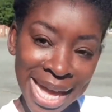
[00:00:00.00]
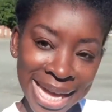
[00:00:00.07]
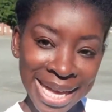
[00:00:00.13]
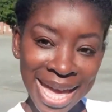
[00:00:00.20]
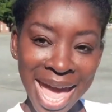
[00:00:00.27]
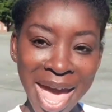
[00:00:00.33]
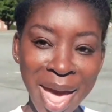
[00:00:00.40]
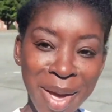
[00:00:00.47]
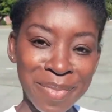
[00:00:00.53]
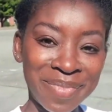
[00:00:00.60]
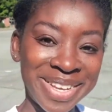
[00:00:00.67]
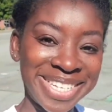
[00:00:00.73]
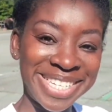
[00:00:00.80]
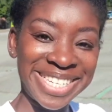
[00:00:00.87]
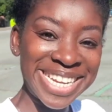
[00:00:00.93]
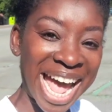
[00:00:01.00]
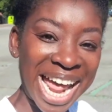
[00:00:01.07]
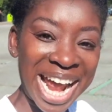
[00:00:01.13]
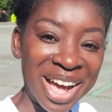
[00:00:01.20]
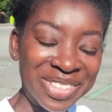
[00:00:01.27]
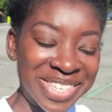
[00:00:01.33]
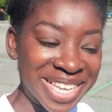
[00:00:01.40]
Kim. Shout
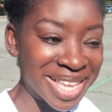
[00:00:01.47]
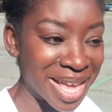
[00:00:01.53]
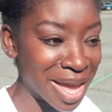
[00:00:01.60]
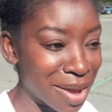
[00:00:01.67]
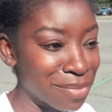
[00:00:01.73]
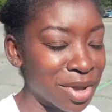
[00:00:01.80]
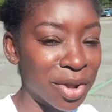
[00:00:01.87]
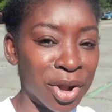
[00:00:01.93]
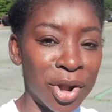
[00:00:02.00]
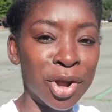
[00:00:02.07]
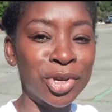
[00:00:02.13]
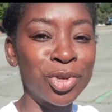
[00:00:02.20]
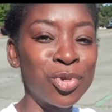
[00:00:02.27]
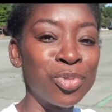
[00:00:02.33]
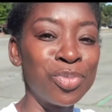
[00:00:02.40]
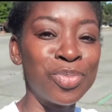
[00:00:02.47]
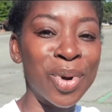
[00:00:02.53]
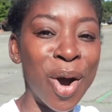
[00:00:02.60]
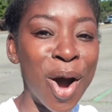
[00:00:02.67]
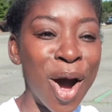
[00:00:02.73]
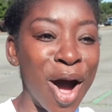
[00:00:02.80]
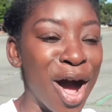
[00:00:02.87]
out to Kim. Girl, you
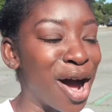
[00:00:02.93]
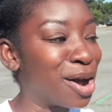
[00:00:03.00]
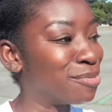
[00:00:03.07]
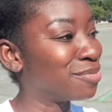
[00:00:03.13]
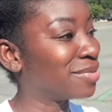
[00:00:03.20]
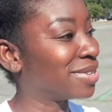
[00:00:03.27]
bomb.